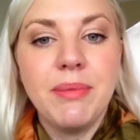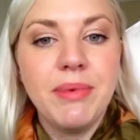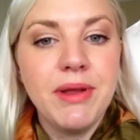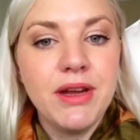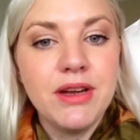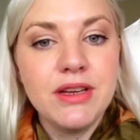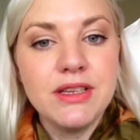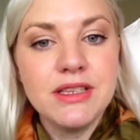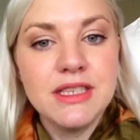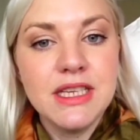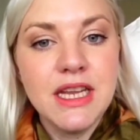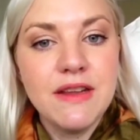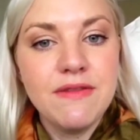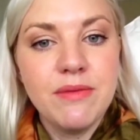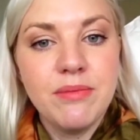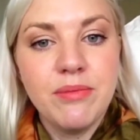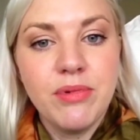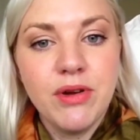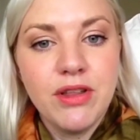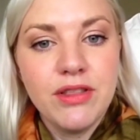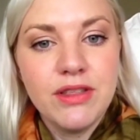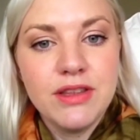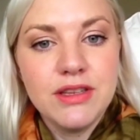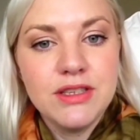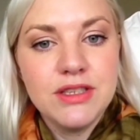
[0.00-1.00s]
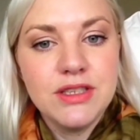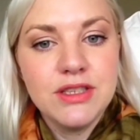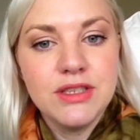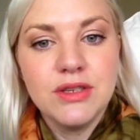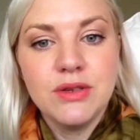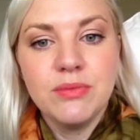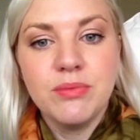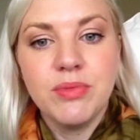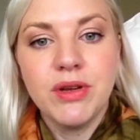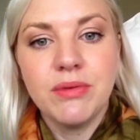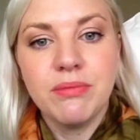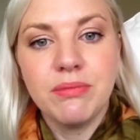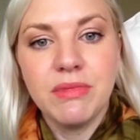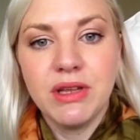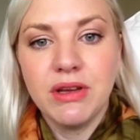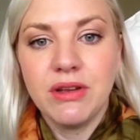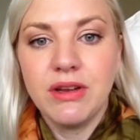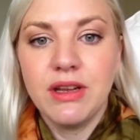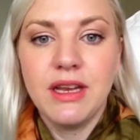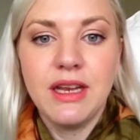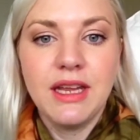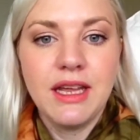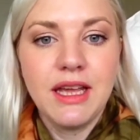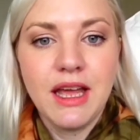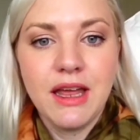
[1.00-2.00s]
parents never bothered to put me on
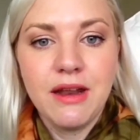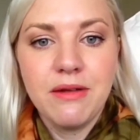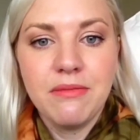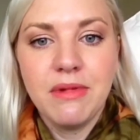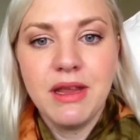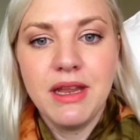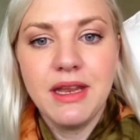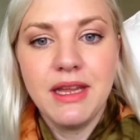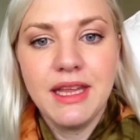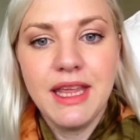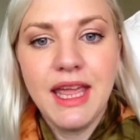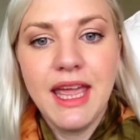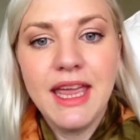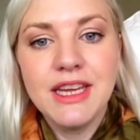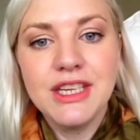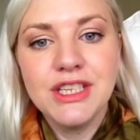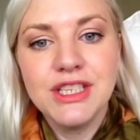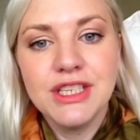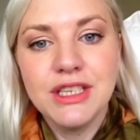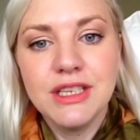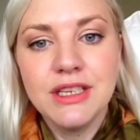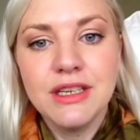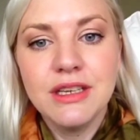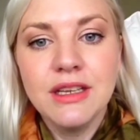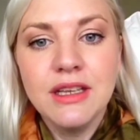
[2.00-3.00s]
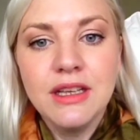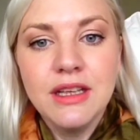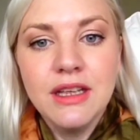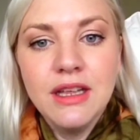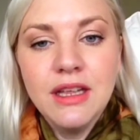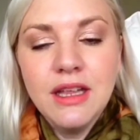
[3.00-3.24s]
any kind of medication.